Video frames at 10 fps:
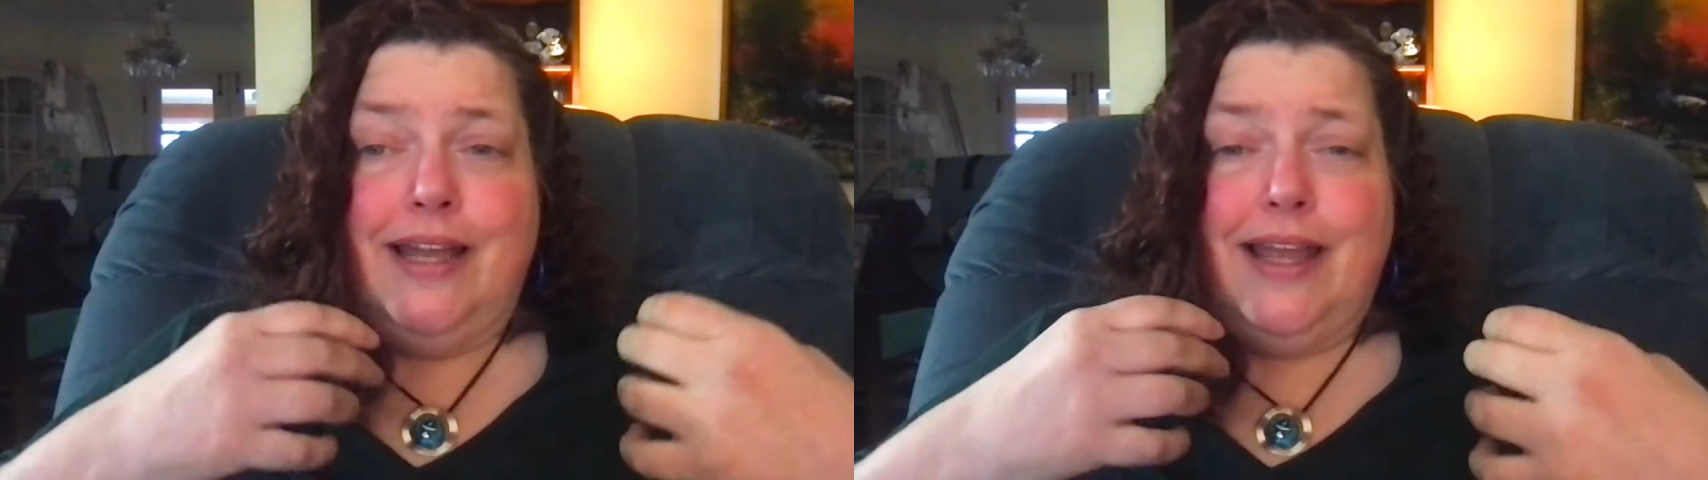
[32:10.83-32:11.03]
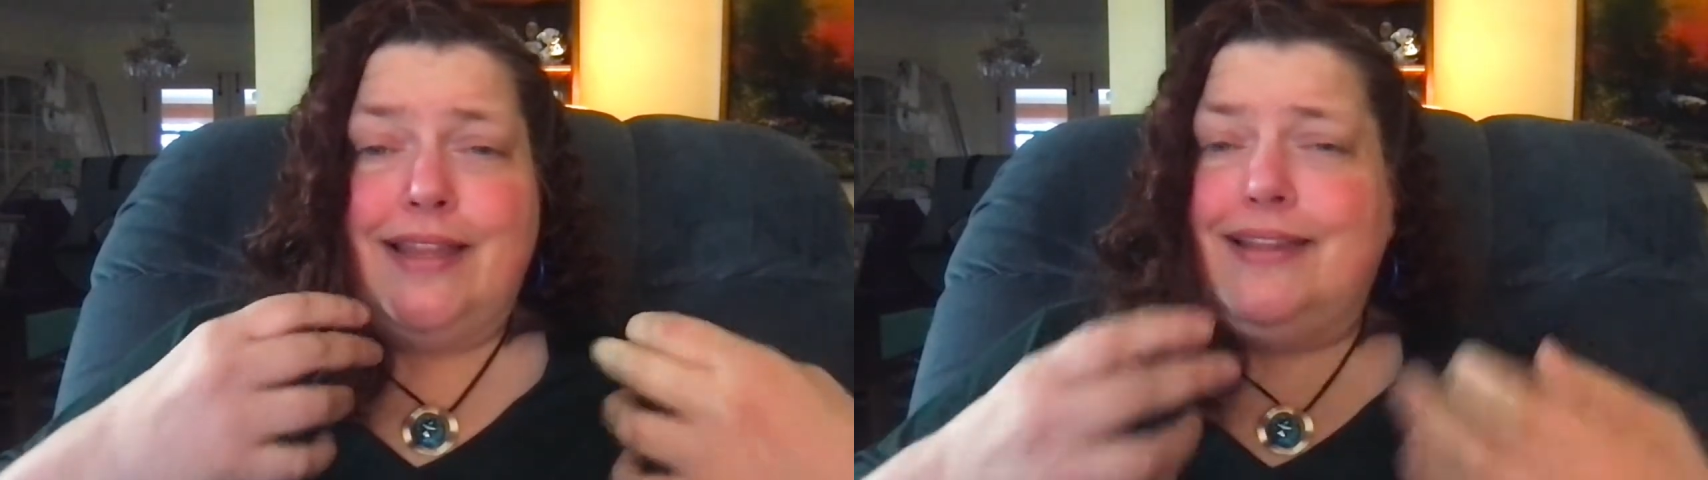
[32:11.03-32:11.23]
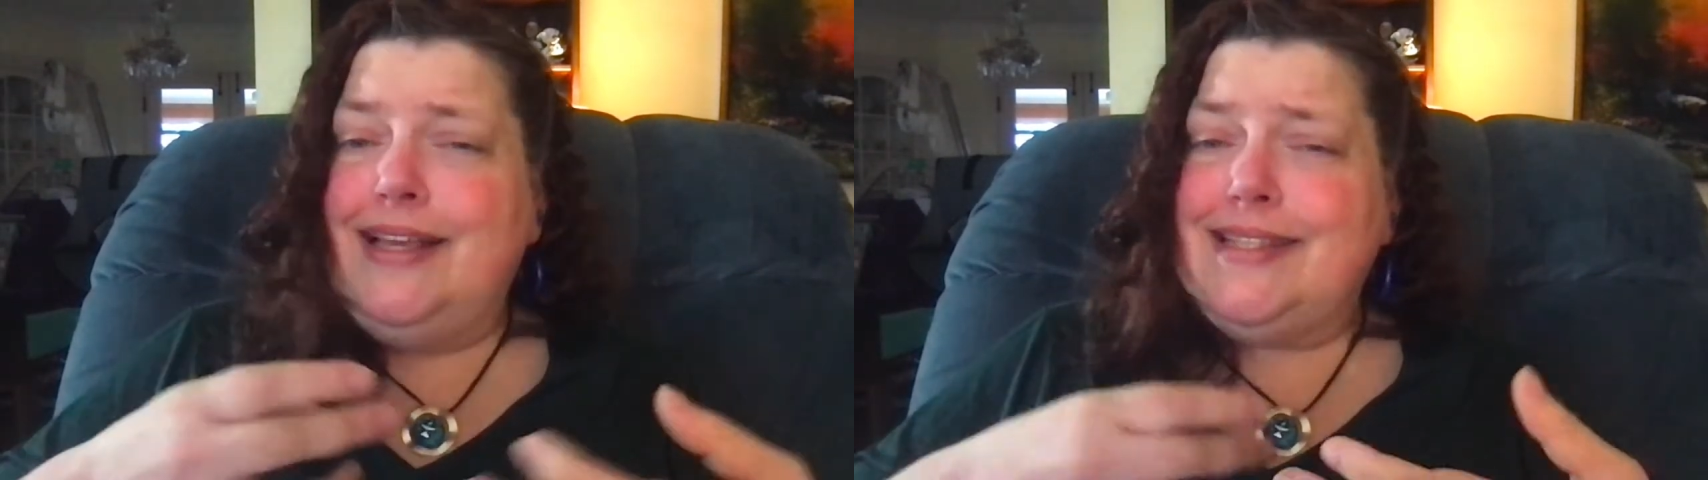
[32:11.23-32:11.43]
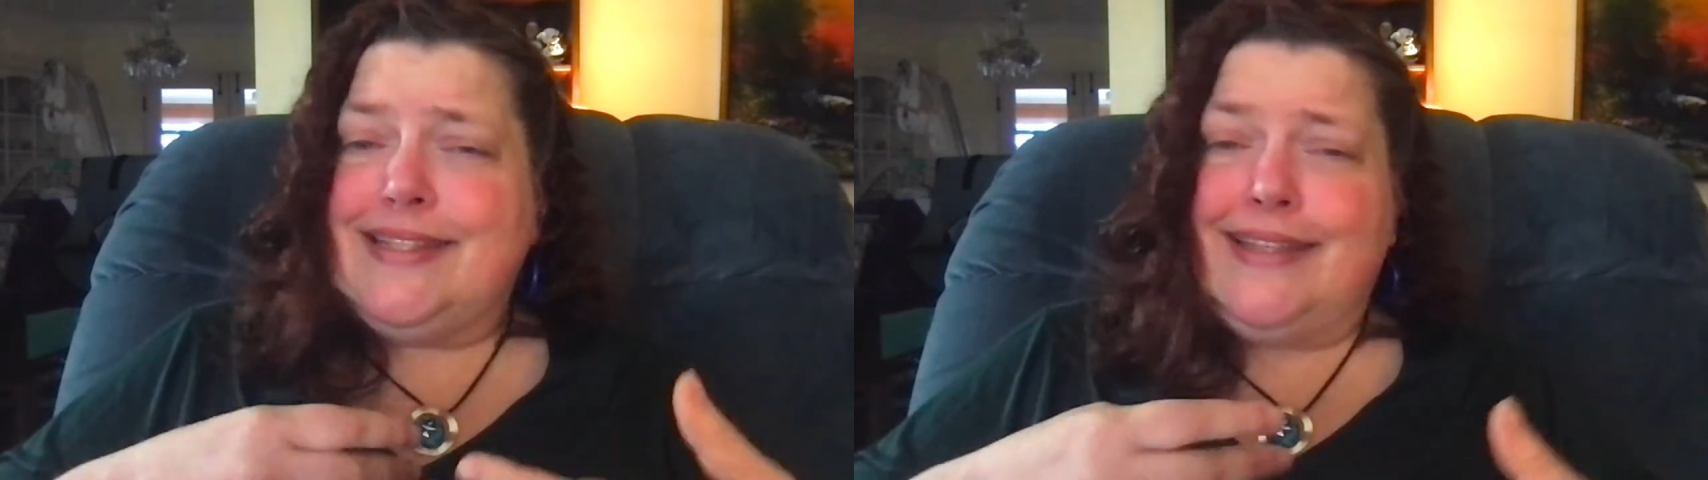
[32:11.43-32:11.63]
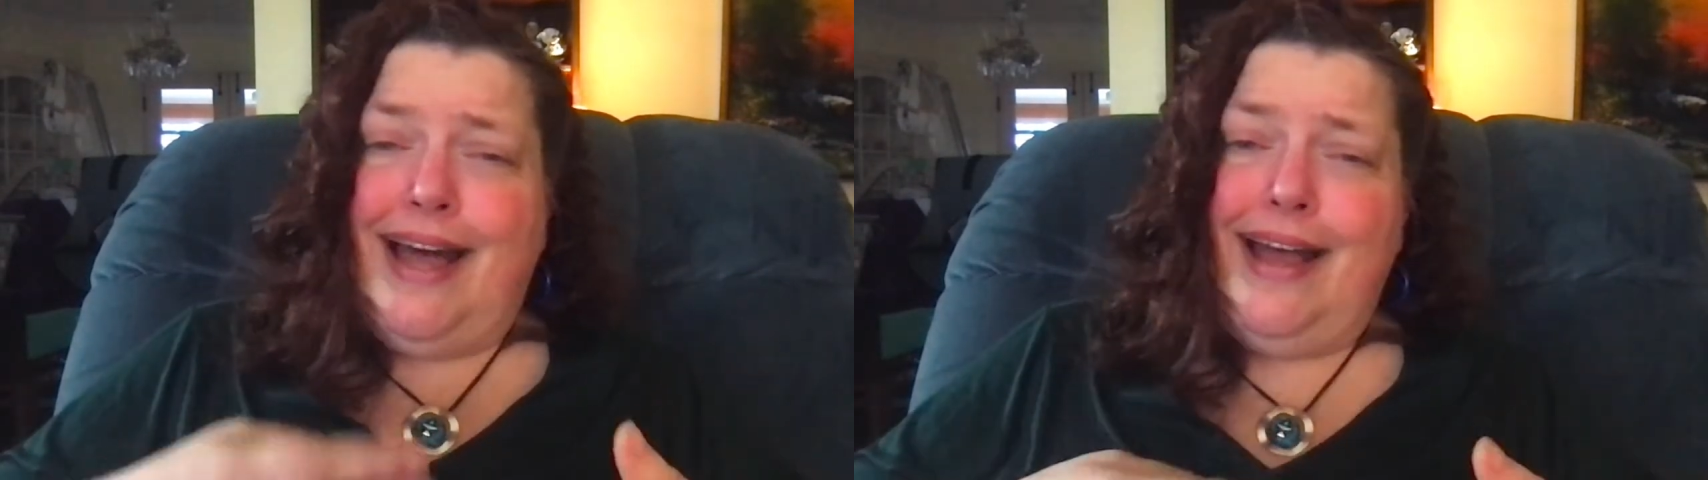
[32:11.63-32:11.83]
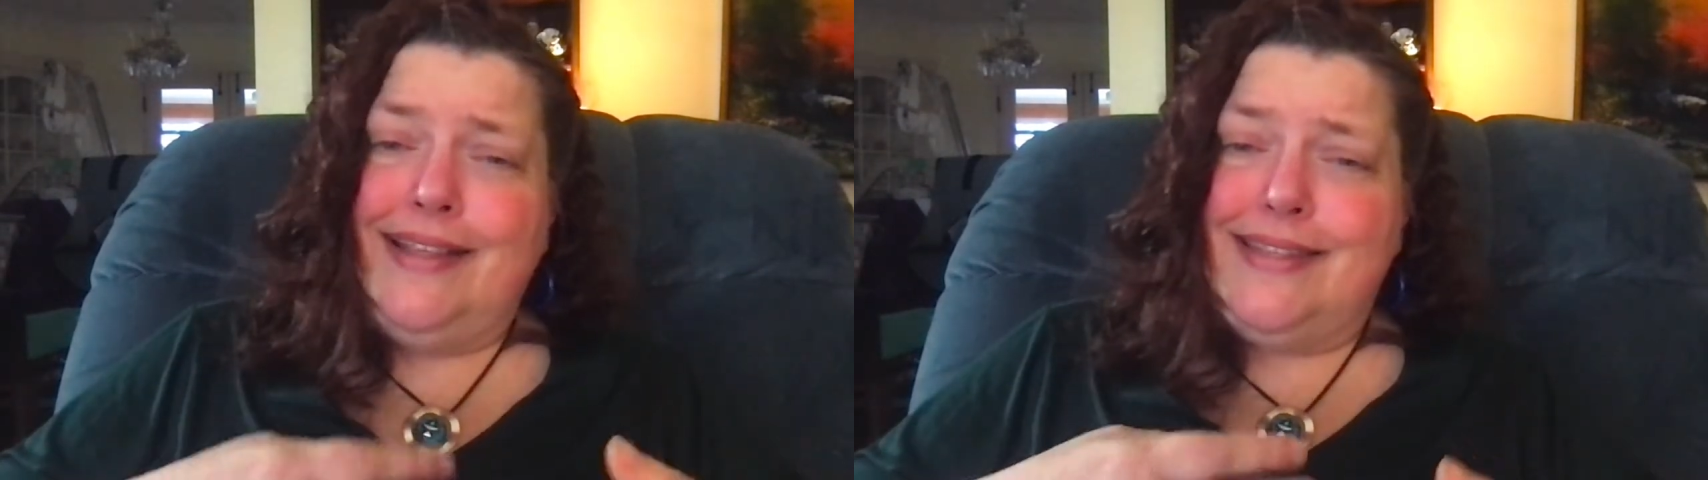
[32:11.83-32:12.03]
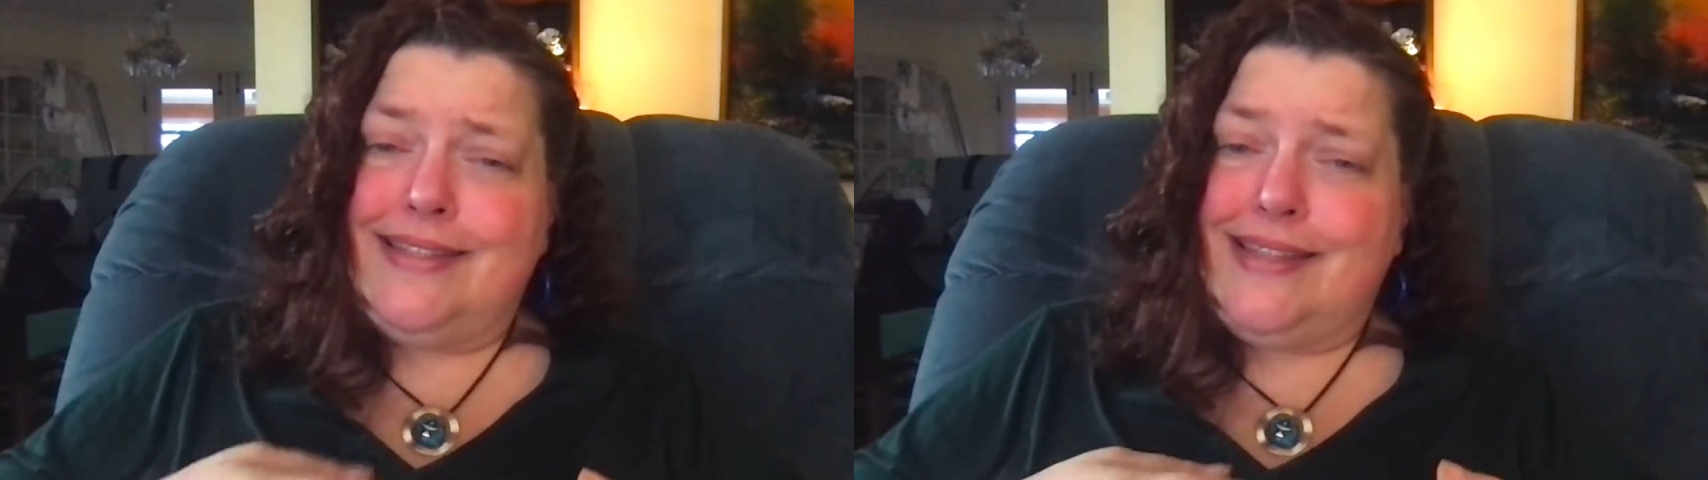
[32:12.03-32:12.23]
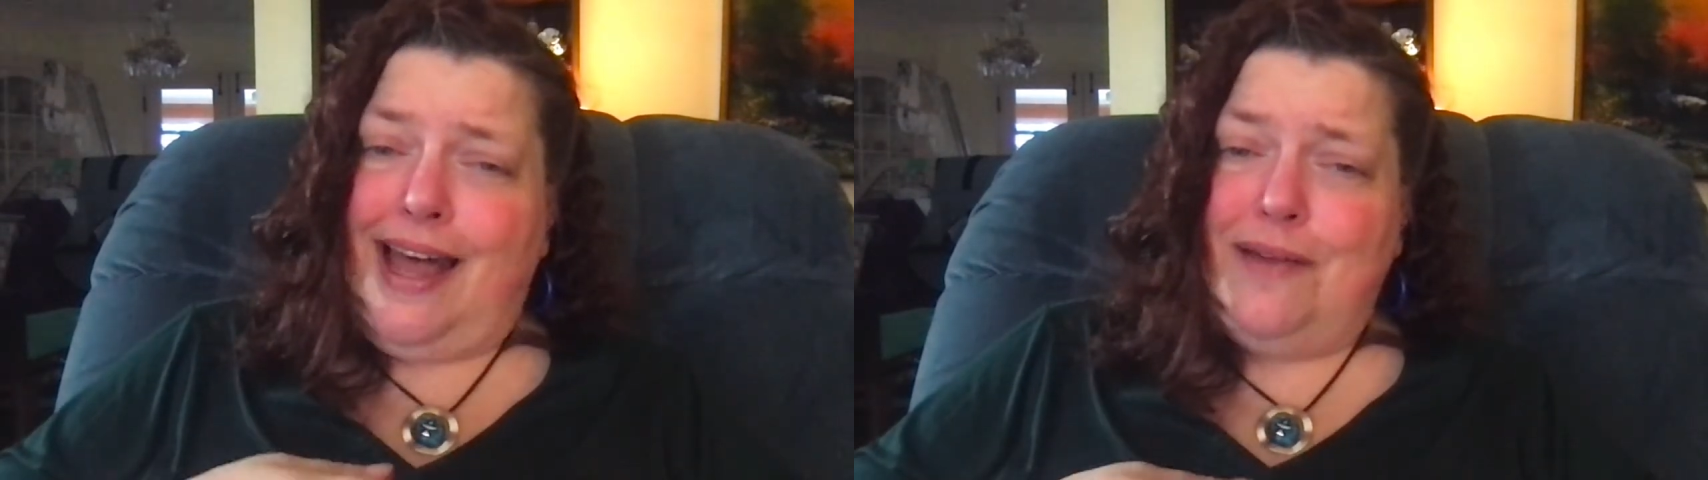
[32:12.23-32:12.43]
and let's not
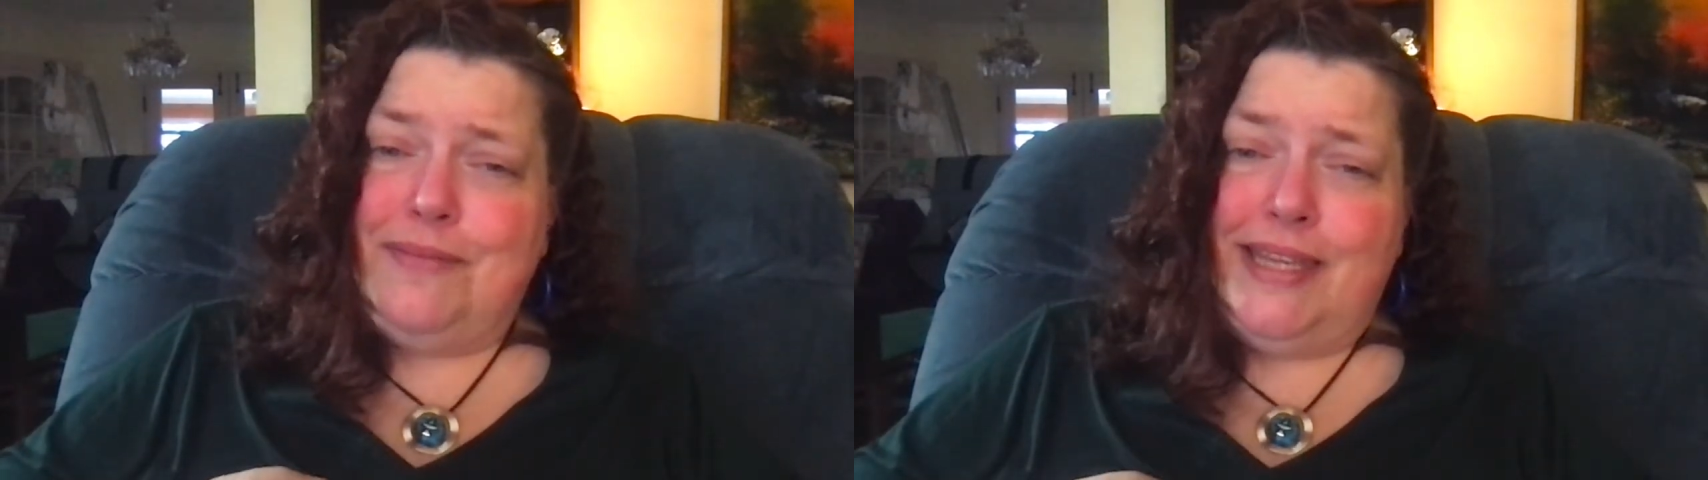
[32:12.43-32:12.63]
stop